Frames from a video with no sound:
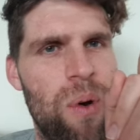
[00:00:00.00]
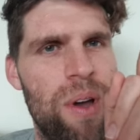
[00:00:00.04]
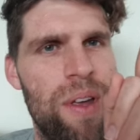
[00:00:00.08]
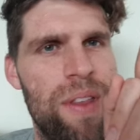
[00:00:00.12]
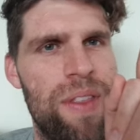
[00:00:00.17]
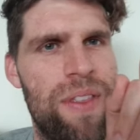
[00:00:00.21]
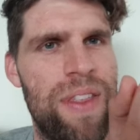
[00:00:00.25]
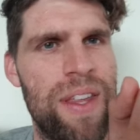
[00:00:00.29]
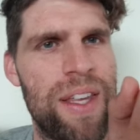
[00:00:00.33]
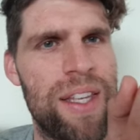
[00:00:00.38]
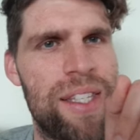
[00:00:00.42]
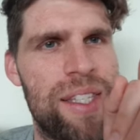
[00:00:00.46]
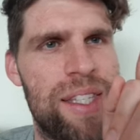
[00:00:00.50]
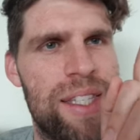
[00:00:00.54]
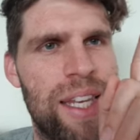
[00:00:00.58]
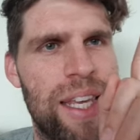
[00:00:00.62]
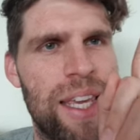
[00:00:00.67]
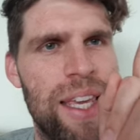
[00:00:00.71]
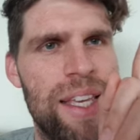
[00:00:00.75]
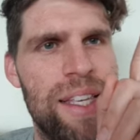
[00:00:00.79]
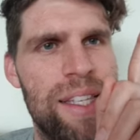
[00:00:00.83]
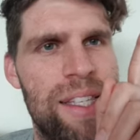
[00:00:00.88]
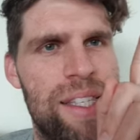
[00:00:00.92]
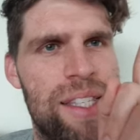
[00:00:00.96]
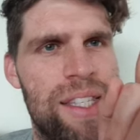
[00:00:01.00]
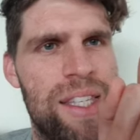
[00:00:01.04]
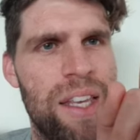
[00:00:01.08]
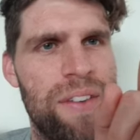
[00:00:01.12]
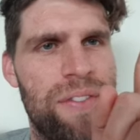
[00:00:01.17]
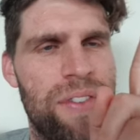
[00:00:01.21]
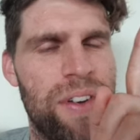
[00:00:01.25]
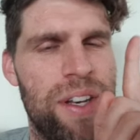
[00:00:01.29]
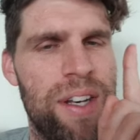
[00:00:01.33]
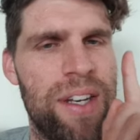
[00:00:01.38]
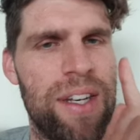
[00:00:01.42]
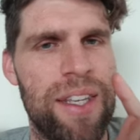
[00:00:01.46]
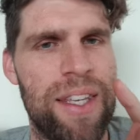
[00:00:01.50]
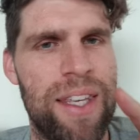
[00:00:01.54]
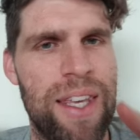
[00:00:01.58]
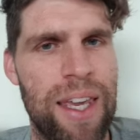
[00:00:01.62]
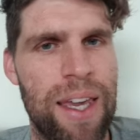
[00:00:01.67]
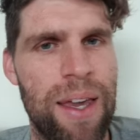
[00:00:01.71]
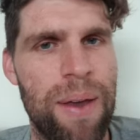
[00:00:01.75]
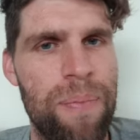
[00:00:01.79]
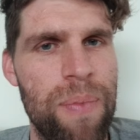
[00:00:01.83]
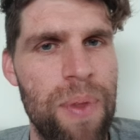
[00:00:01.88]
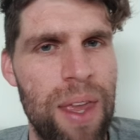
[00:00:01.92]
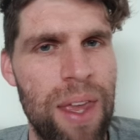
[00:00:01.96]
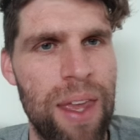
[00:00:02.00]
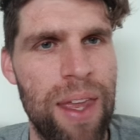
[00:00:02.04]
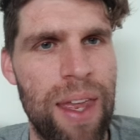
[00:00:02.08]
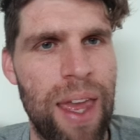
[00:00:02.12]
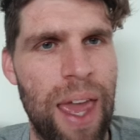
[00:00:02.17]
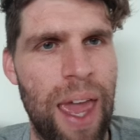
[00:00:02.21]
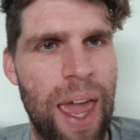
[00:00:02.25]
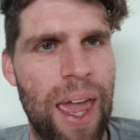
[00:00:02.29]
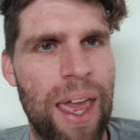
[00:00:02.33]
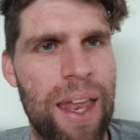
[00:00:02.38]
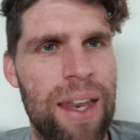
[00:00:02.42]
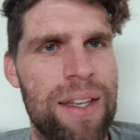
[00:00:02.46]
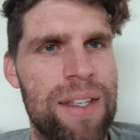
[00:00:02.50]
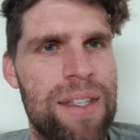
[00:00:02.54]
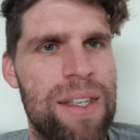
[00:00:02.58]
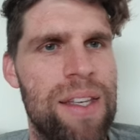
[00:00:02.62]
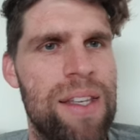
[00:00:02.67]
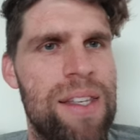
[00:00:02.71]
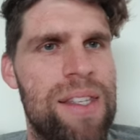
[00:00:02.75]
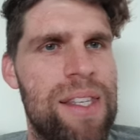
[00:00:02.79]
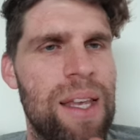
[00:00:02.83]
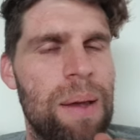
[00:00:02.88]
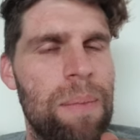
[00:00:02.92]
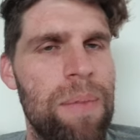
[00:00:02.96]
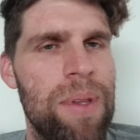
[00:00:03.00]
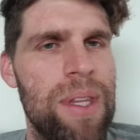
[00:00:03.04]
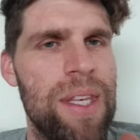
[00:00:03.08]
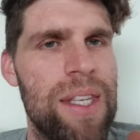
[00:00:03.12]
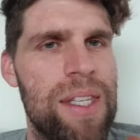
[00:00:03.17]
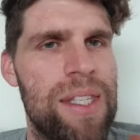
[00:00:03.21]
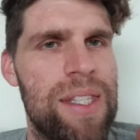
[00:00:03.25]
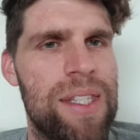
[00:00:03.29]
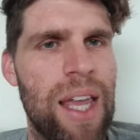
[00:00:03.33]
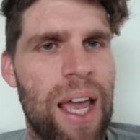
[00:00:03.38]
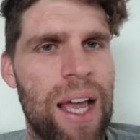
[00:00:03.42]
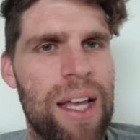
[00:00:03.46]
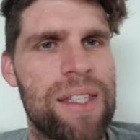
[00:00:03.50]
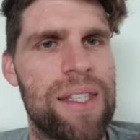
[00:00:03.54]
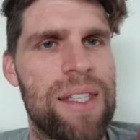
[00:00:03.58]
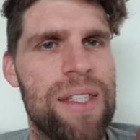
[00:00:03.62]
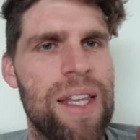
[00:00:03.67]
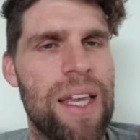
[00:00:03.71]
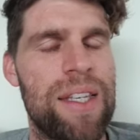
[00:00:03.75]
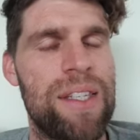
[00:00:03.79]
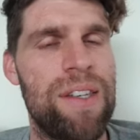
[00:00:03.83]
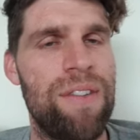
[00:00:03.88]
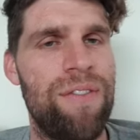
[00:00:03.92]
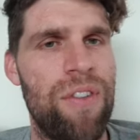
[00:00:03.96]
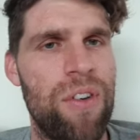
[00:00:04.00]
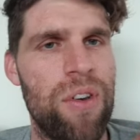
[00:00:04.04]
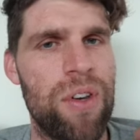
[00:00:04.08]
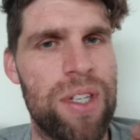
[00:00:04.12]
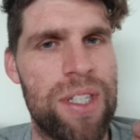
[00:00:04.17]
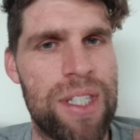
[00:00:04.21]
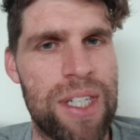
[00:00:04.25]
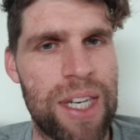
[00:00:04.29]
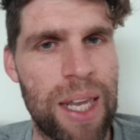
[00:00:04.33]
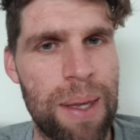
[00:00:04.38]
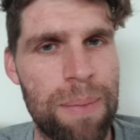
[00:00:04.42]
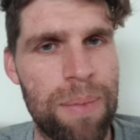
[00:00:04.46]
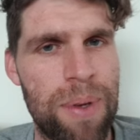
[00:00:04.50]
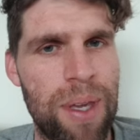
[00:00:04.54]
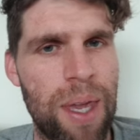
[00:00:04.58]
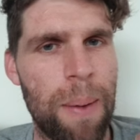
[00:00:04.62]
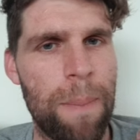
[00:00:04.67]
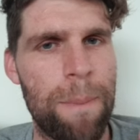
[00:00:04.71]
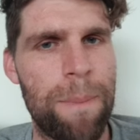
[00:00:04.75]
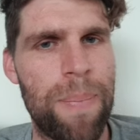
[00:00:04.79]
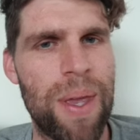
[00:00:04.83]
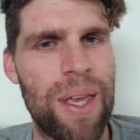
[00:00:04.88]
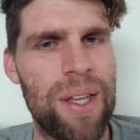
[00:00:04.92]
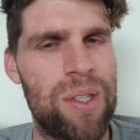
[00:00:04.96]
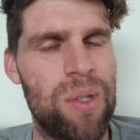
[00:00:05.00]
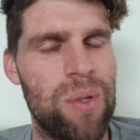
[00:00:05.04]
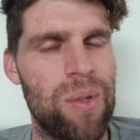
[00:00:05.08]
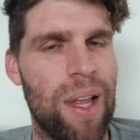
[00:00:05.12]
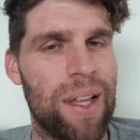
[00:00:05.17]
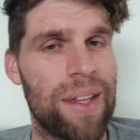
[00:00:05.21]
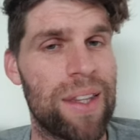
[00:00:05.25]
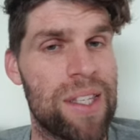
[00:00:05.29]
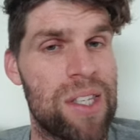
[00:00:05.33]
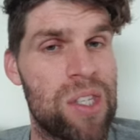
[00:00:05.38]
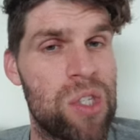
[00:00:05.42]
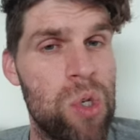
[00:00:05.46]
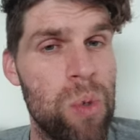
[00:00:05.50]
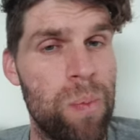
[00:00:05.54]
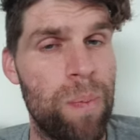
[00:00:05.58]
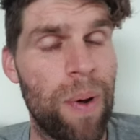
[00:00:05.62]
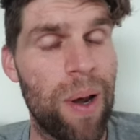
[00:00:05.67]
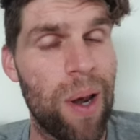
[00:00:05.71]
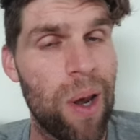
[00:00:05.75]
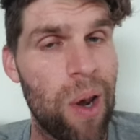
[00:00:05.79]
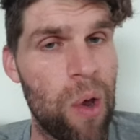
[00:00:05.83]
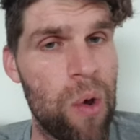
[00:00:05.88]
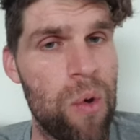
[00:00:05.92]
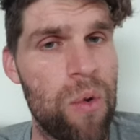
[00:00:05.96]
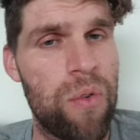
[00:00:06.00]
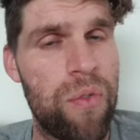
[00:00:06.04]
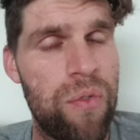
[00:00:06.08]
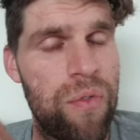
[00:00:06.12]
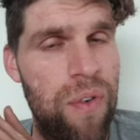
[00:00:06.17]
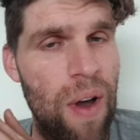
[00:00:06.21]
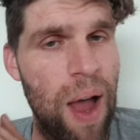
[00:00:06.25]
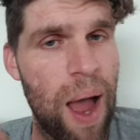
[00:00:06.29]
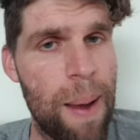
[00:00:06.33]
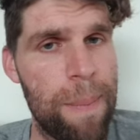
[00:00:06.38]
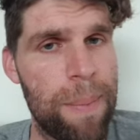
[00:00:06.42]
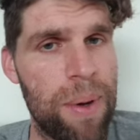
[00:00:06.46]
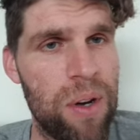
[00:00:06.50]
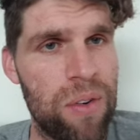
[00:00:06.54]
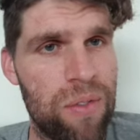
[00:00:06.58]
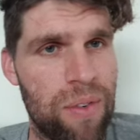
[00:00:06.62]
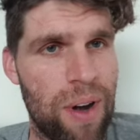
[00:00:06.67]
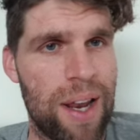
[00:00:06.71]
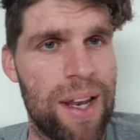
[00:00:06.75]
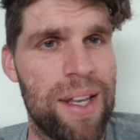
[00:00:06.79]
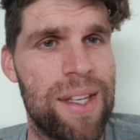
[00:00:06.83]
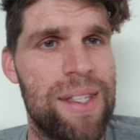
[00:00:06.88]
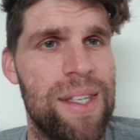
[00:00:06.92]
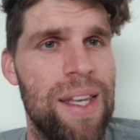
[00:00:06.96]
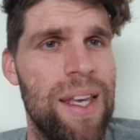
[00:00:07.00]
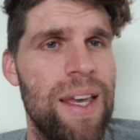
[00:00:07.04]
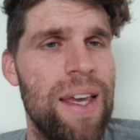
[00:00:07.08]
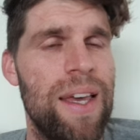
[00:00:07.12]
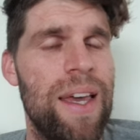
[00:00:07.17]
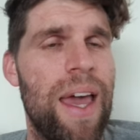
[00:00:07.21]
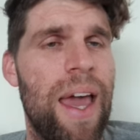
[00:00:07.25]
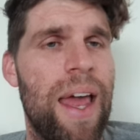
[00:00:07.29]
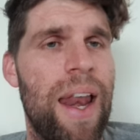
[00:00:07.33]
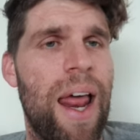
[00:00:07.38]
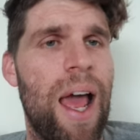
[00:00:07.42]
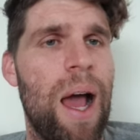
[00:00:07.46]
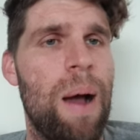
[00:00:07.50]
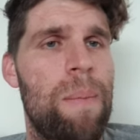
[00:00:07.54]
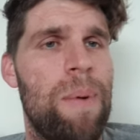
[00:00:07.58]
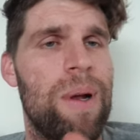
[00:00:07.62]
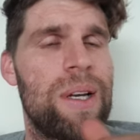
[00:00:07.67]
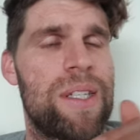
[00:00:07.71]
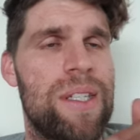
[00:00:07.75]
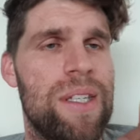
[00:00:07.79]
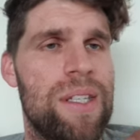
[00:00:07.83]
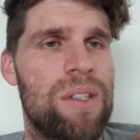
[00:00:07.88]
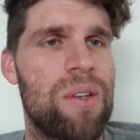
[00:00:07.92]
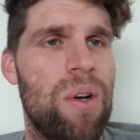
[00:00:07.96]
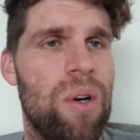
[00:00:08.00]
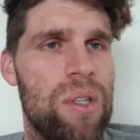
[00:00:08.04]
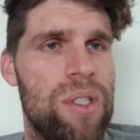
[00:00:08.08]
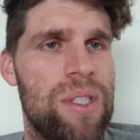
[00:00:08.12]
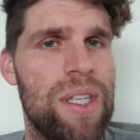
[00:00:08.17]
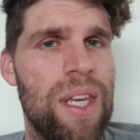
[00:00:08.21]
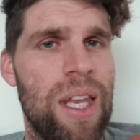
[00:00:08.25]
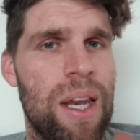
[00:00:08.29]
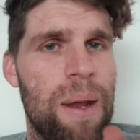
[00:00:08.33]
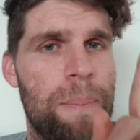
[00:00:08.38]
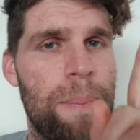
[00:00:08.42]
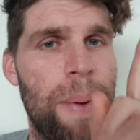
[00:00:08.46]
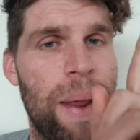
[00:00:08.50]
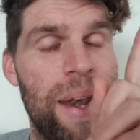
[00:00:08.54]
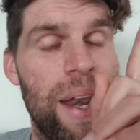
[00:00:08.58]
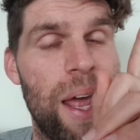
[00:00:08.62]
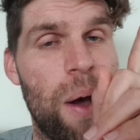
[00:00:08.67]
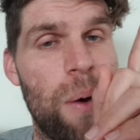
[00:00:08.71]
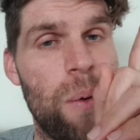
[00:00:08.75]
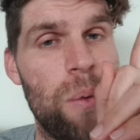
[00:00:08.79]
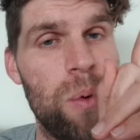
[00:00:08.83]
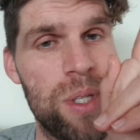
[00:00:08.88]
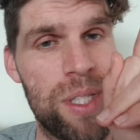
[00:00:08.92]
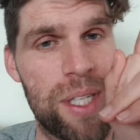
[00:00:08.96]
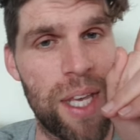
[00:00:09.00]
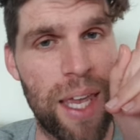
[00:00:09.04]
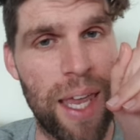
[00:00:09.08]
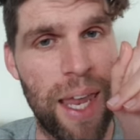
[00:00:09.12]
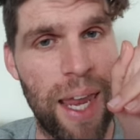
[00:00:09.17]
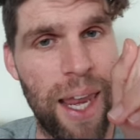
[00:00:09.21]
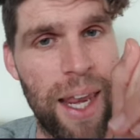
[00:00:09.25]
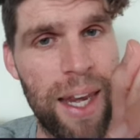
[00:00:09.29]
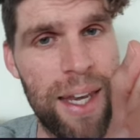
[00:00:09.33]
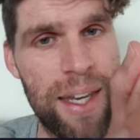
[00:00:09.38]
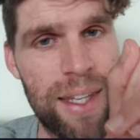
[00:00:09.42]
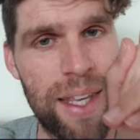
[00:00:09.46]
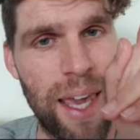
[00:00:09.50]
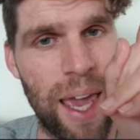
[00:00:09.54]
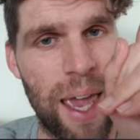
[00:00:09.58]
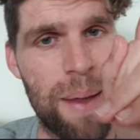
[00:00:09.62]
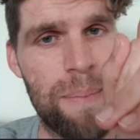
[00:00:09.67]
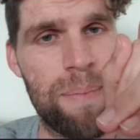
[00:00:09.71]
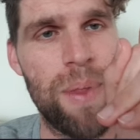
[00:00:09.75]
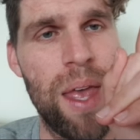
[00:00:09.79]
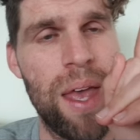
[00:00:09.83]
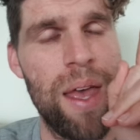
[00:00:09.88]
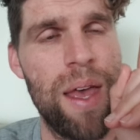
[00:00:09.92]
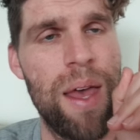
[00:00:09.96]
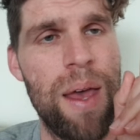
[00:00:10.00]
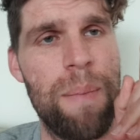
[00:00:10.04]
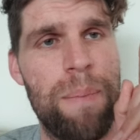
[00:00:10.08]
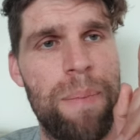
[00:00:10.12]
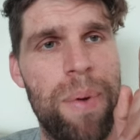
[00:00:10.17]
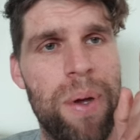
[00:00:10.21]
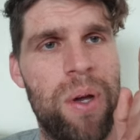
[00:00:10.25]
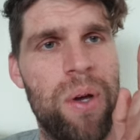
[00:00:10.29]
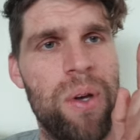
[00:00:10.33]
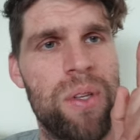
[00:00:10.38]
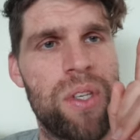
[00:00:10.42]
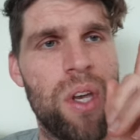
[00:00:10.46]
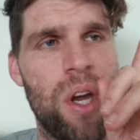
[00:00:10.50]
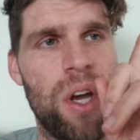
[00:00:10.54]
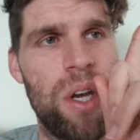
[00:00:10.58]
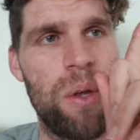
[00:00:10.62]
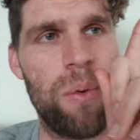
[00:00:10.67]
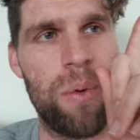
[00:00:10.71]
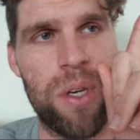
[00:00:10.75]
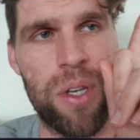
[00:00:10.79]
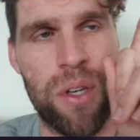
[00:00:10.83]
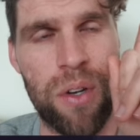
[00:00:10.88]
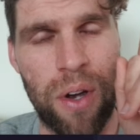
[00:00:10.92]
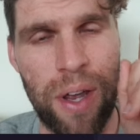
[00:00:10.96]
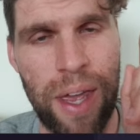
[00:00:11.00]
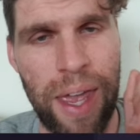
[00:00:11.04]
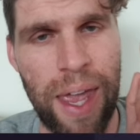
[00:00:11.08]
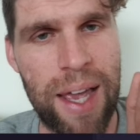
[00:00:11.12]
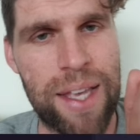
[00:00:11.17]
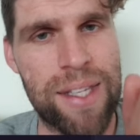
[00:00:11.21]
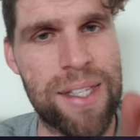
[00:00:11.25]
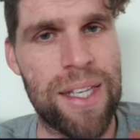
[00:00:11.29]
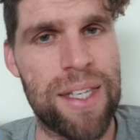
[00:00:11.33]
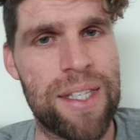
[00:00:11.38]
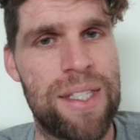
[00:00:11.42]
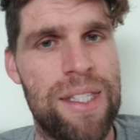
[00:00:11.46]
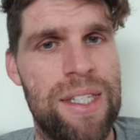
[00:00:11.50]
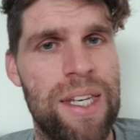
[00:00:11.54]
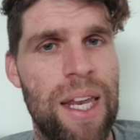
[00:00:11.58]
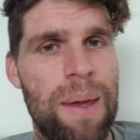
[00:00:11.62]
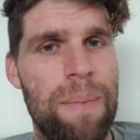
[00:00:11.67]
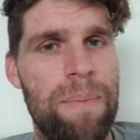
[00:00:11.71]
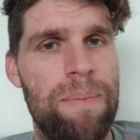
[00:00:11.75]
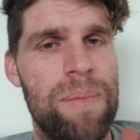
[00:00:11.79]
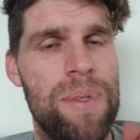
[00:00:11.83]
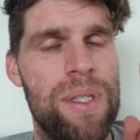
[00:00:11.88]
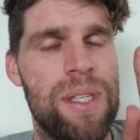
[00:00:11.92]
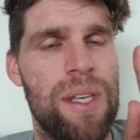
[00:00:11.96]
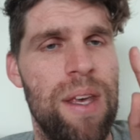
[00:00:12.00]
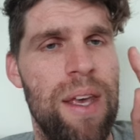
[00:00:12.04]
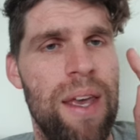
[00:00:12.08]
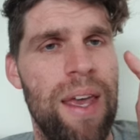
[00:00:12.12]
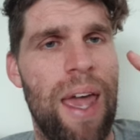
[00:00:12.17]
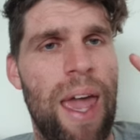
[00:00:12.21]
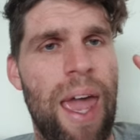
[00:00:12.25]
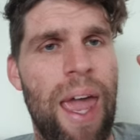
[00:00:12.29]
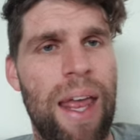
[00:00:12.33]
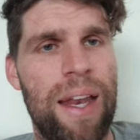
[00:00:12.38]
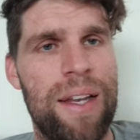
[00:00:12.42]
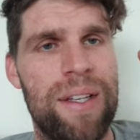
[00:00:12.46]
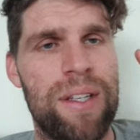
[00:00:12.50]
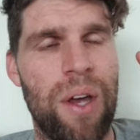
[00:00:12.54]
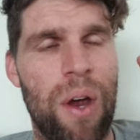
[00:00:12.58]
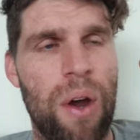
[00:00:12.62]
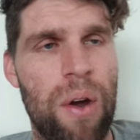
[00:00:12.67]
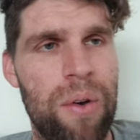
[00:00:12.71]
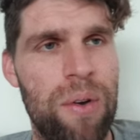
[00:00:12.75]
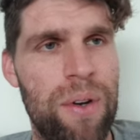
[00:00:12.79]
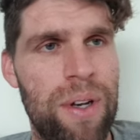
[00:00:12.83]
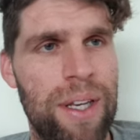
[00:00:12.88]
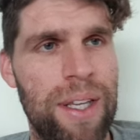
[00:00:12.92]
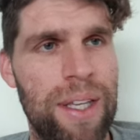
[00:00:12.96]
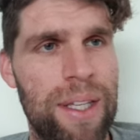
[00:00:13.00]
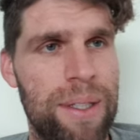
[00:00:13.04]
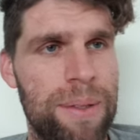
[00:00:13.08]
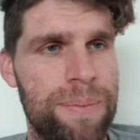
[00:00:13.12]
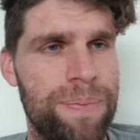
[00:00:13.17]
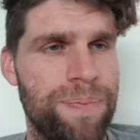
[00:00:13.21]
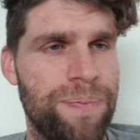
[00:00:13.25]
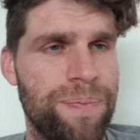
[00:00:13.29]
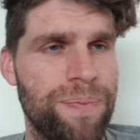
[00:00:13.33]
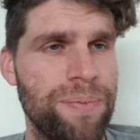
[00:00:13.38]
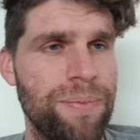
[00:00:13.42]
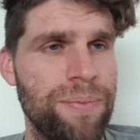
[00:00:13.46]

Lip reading: this T7 gear. And some of these stacks is actually very cheap compared to like the super low farming rates at how much this costs to get it. But now I would say in game, because only when you got excess gems, and only